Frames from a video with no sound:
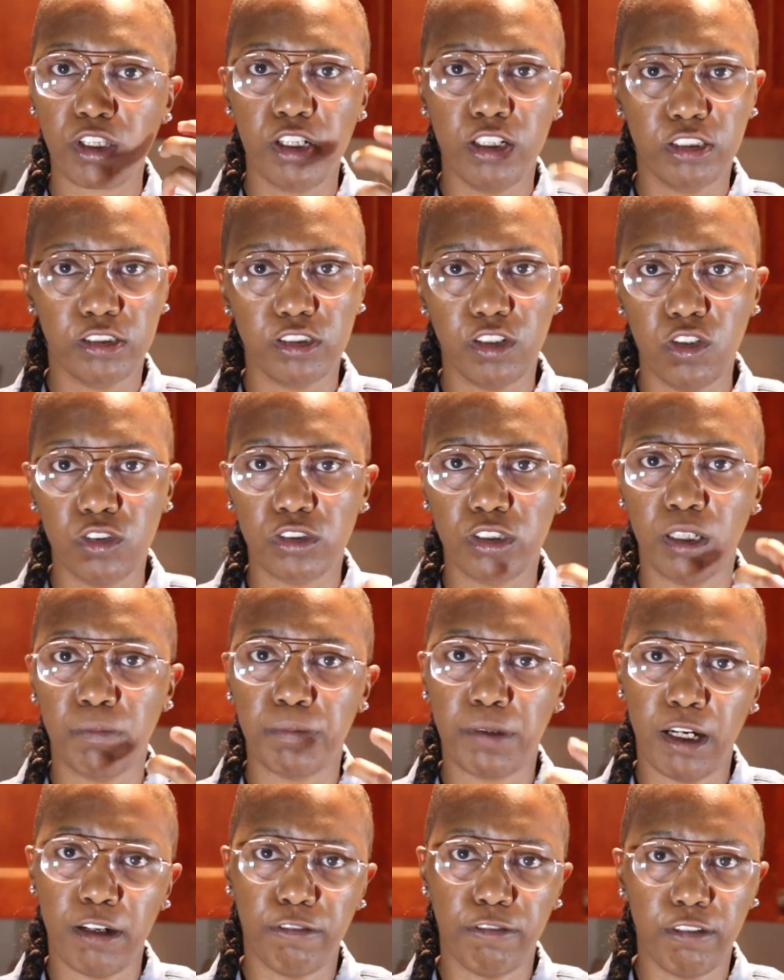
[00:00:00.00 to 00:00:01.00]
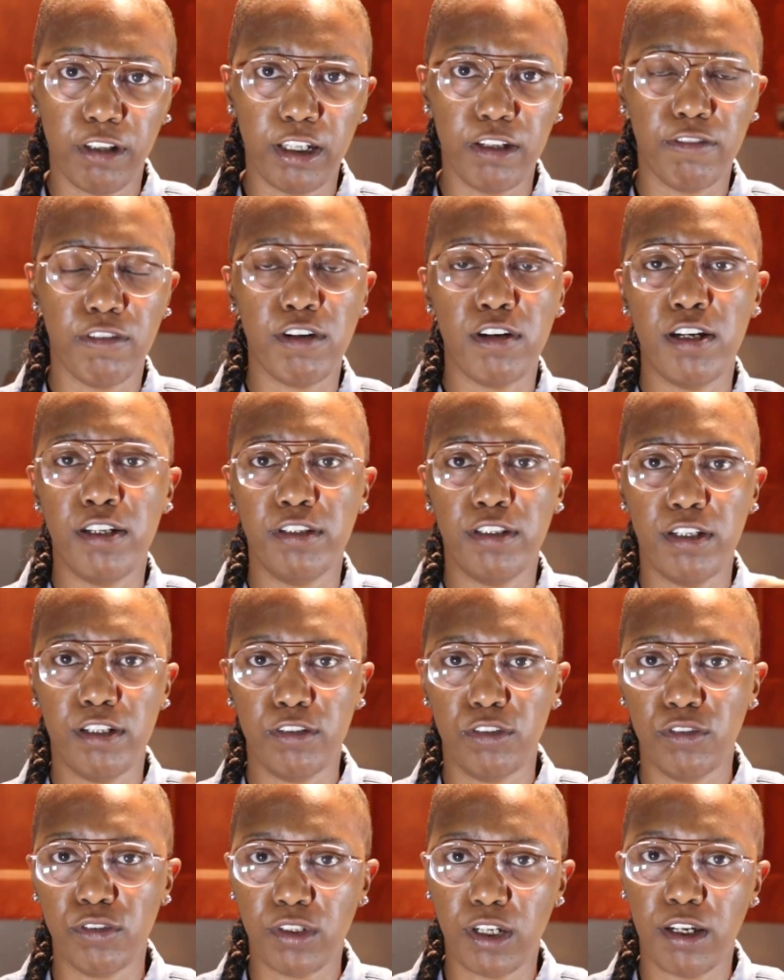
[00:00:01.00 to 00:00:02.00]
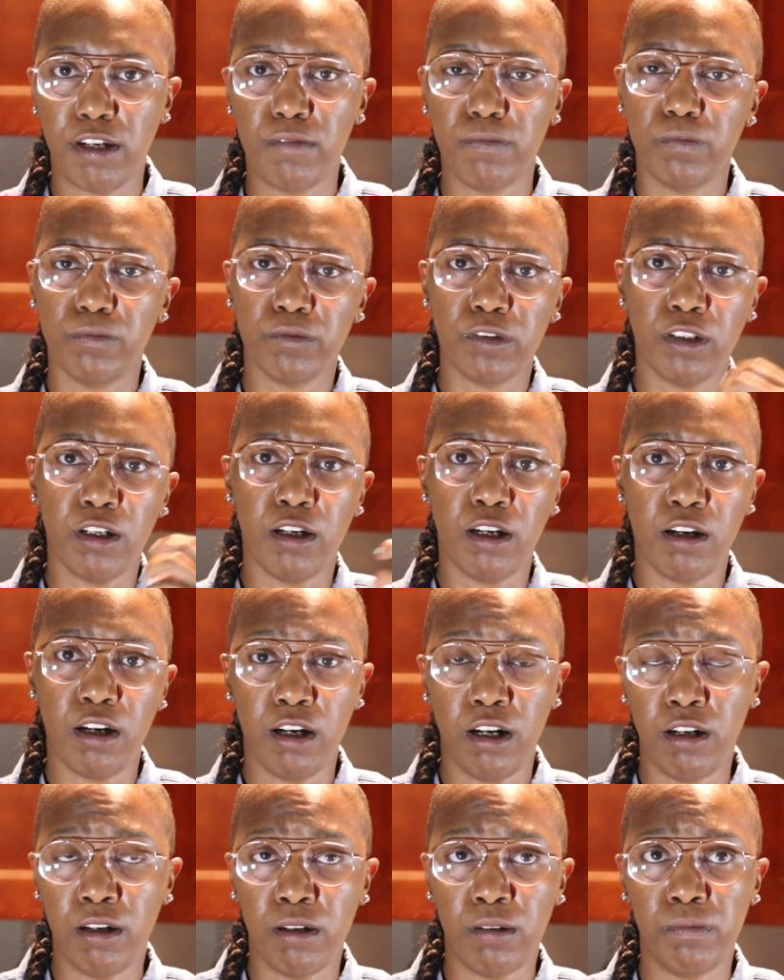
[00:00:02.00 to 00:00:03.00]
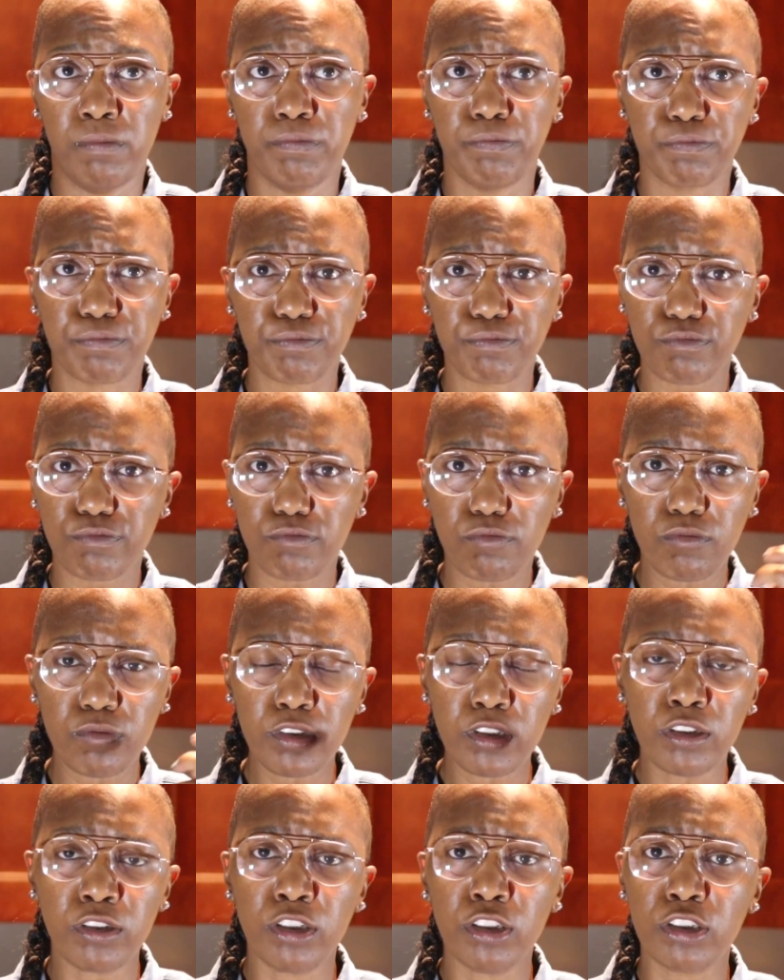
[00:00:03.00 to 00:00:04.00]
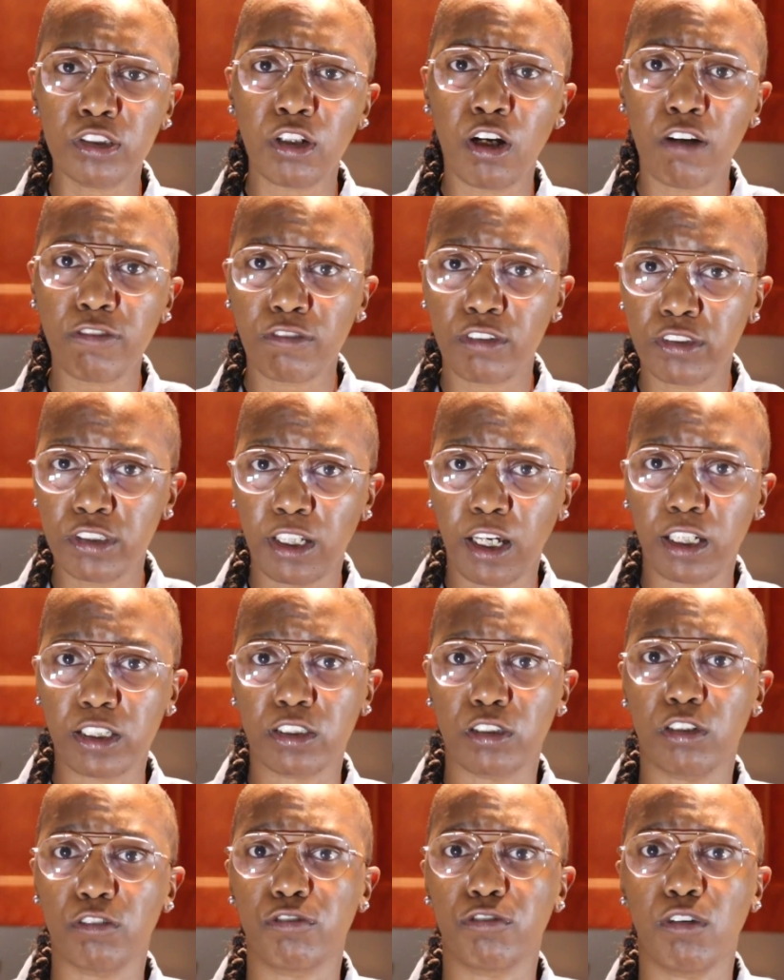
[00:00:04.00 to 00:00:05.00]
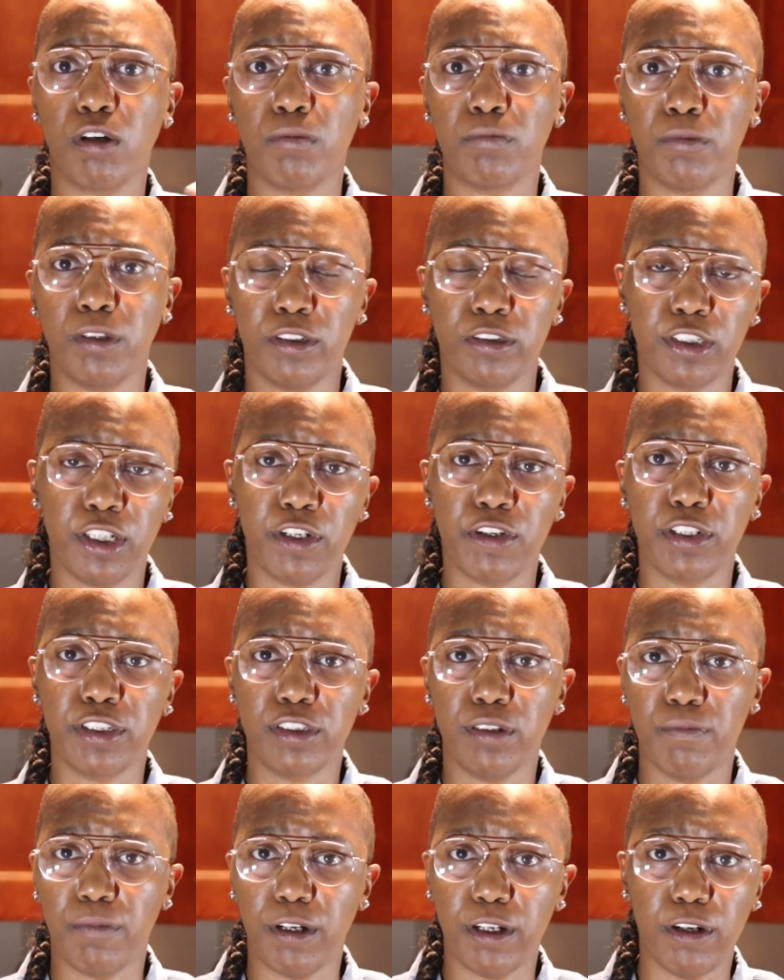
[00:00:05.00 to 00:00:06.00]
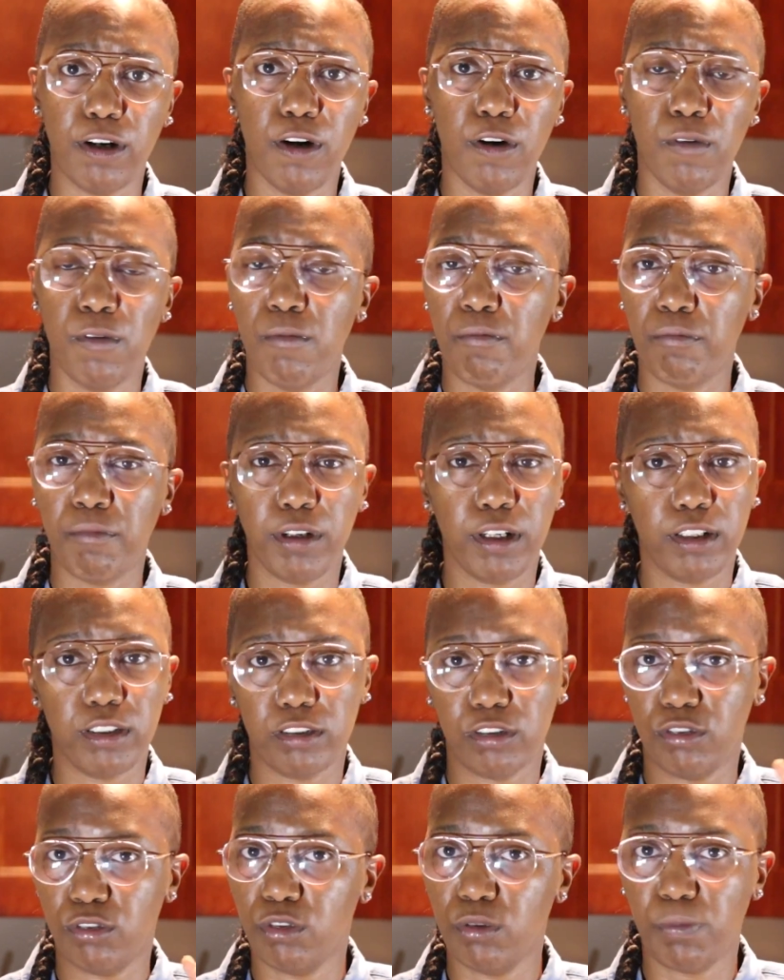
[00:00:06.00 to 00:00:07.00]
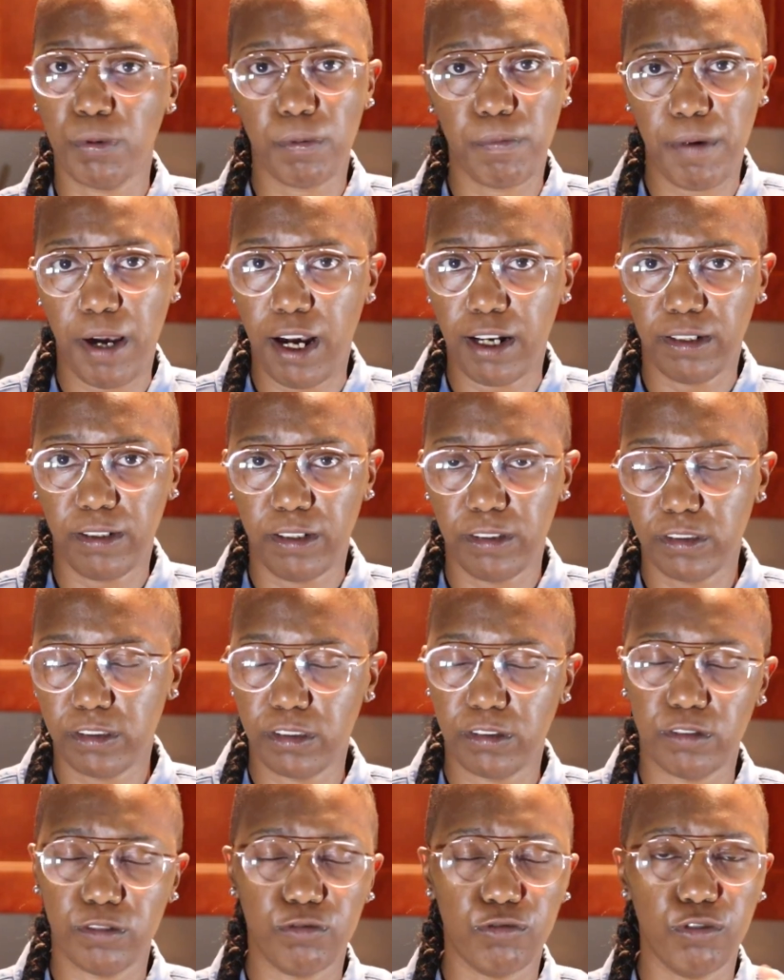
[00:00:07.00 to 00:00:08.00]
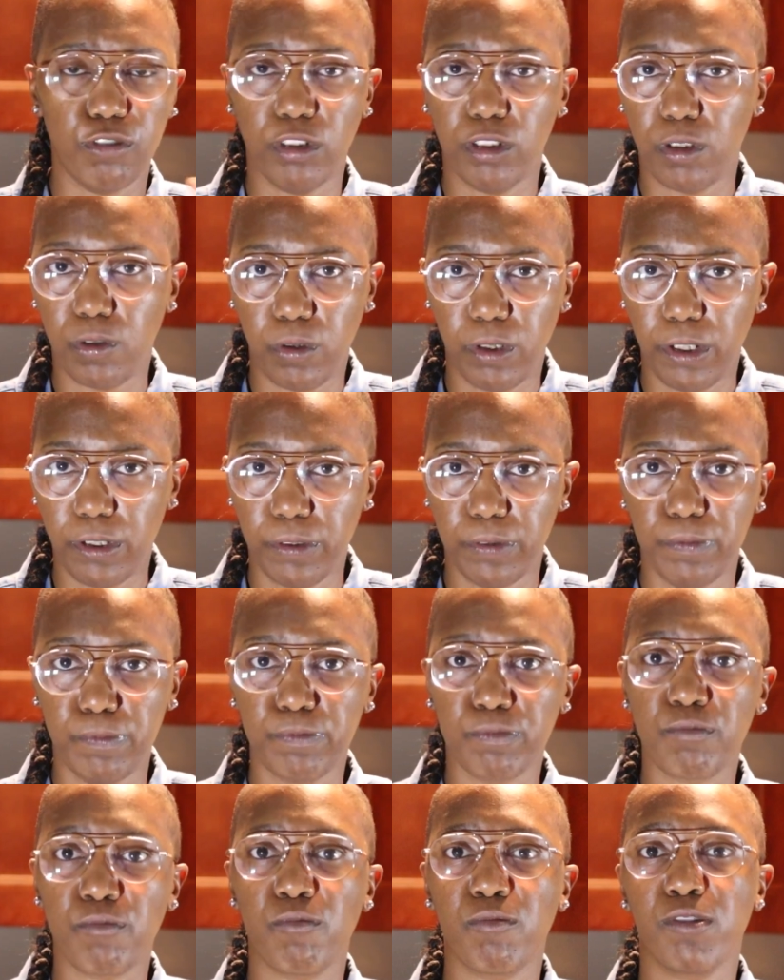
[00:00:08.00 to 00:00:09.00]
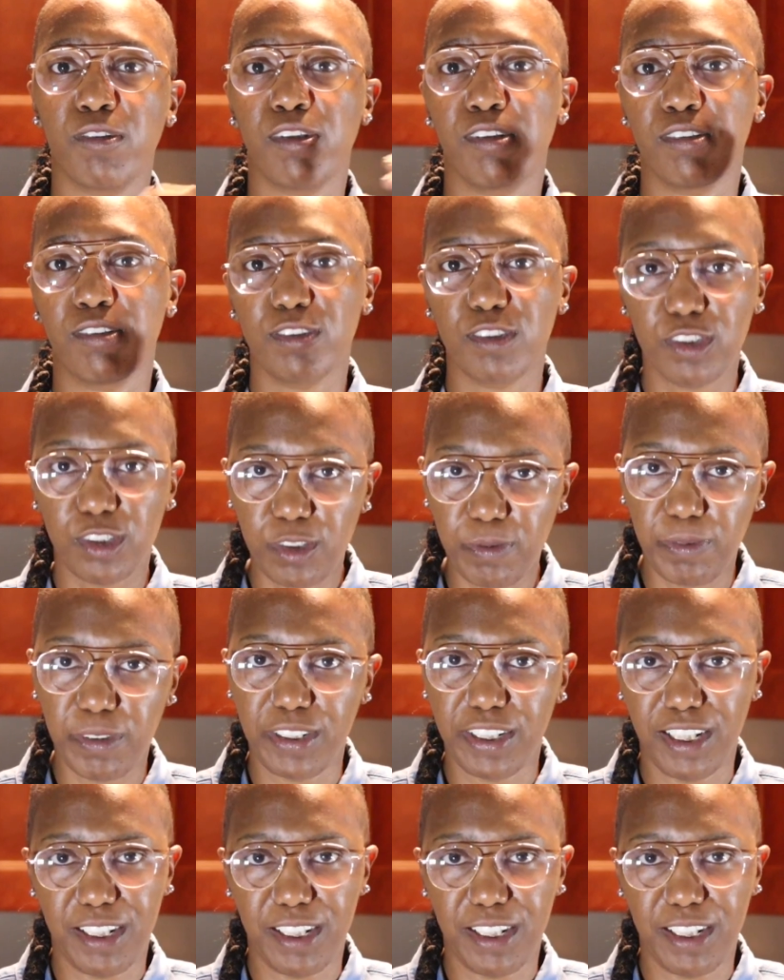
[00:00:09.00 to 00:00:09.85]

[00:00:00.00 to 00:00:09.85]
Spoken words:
it soaks up that flavor, and then you get the softer texture from the cherry tomato. But it's super balanced, really well. Super